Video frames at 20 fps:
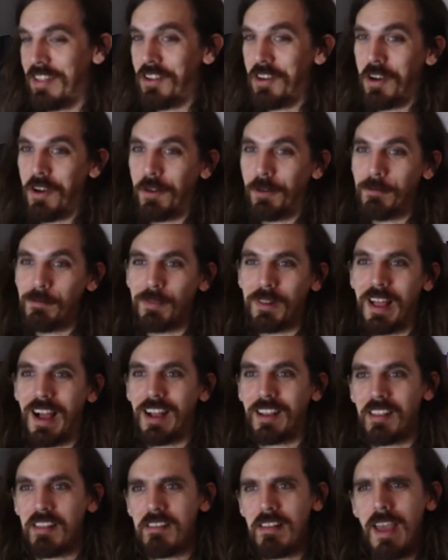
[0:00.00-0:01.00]
and their own
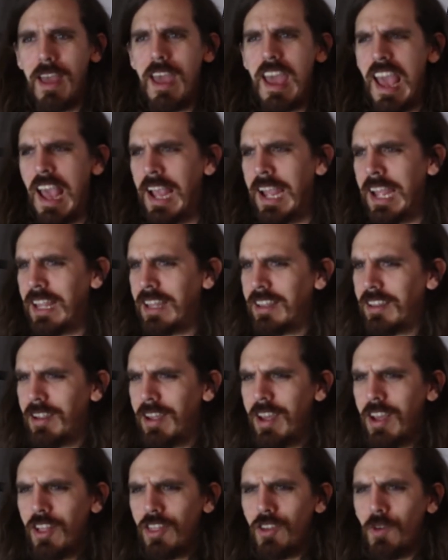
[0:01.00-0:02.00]
plots. And
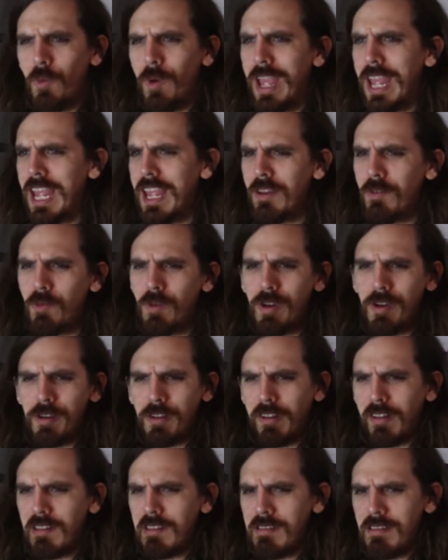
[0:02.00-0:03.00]
the way it
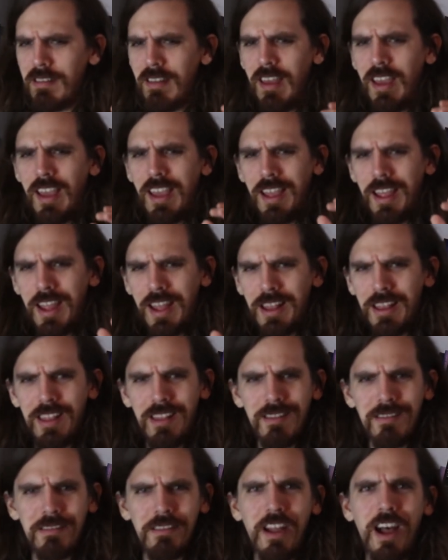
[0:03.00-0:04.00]
works in
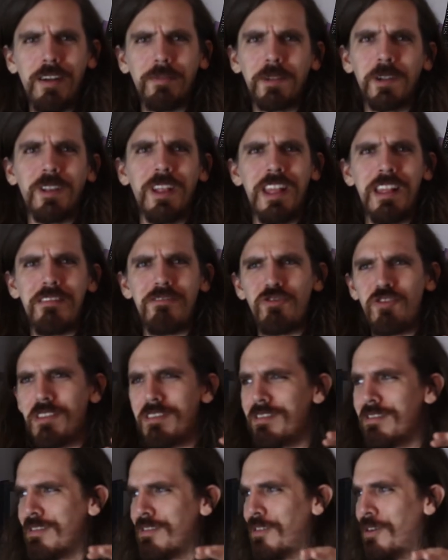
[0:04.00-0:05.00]
this novel is
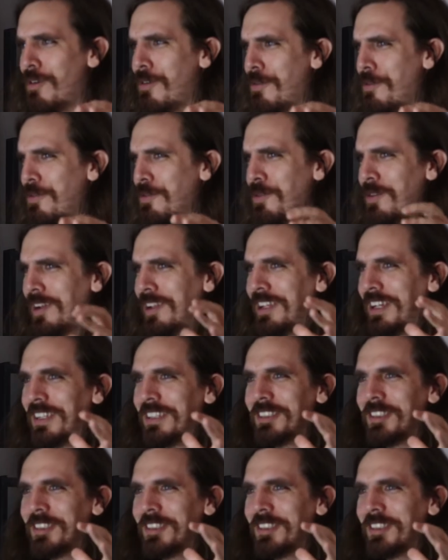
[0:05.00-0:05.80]
just so